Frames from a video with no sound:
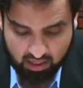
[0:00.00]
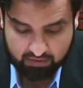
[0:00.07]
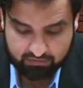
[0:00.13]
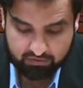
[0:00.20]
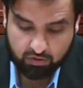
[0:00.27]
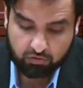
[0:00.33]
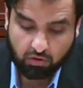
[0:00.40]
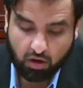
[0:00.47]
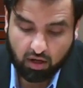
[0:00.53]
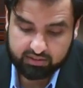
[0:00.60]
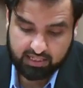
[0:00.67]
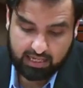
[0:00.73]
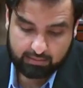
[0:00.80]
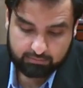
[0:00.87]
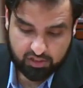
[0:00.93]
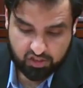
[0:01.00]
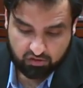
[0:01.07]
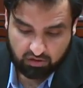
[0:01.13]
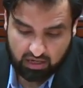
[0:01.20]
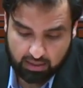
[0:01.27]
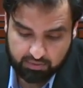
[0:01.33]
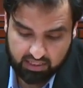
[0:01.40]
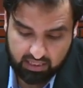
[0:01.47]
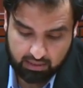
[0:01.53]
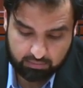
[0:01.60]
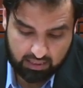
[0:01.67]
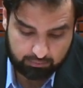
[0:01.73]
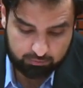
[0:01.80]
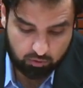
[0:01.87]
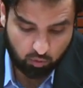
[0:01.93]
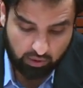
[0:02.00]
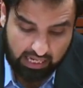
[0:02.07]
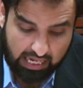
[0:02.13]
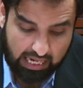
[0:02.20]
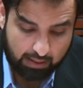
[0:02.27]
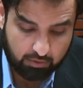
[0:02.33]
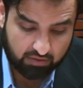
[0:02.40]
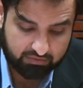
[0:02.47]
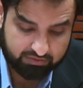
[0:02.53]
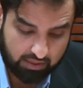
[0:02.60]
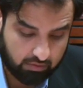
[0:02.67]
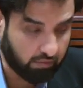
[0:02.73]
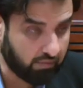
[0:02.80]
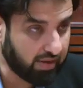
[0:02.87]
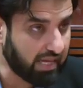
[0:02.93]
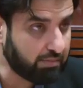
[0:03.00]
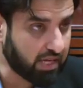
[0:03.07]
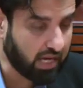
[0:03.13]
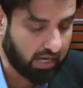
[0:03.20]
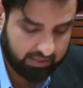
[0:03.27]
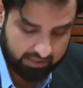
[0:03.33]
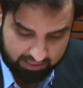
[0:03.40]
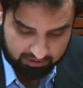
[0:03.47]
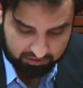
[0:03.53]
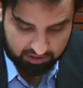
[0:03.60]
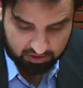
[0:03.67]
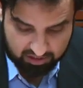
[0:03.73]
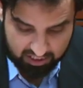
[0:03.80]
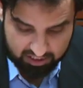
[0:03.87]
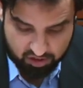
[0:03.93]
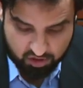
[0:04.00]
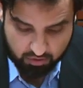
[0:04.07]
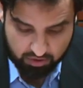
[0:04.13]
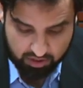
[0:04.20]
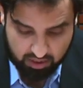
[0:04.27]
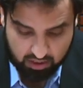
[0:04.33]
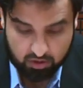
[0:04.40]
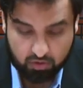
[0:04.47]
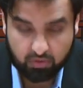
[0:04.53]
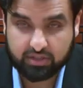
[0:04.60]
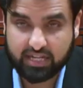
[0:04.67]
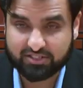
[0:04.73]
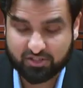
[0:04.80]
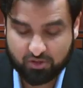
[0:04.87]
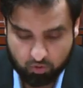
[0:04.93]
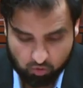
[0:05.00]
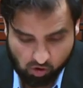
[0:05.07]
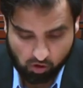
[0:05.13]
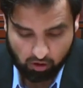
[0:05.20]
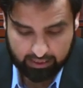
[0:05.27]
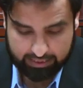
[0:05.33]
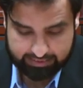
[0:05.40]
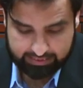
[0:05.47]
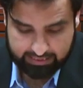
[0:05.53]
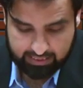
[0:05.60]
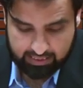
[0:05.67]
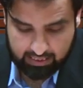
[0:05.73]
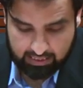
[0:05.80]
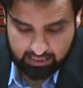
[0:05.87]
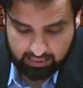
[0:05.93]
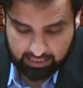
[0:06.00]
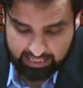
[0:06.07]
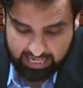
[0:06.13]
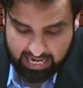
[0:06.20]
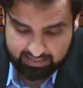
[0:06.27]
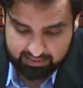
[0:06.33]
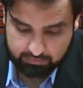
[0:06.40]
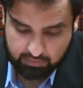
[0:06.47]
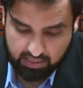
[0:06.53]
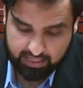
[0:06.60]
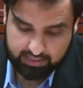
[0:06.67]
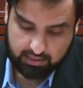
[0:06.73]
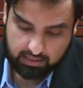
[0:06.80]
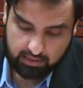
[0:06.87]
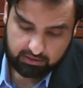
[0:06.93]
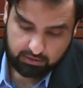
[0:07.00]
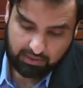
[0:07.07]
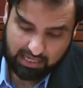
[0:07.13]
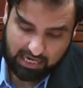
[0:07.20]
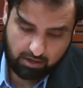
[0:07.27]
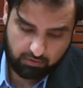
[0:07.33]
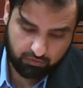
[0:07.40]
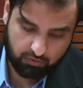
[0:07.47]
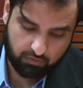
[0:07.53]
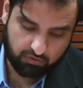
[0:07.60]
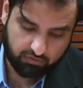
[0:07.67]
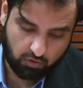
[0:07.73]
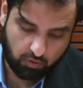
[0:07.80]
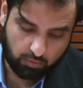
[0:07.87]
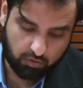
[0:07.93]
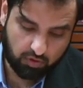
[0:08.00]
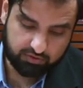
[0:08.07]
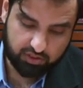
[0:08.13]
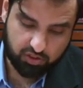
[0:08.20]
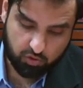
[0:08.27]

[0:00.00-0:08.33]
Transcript: If you thought that I'm describing Ibn Abdul Wahhab of Arabia in the 18th century, you guessed wrong. I had in mind another powerful reformer of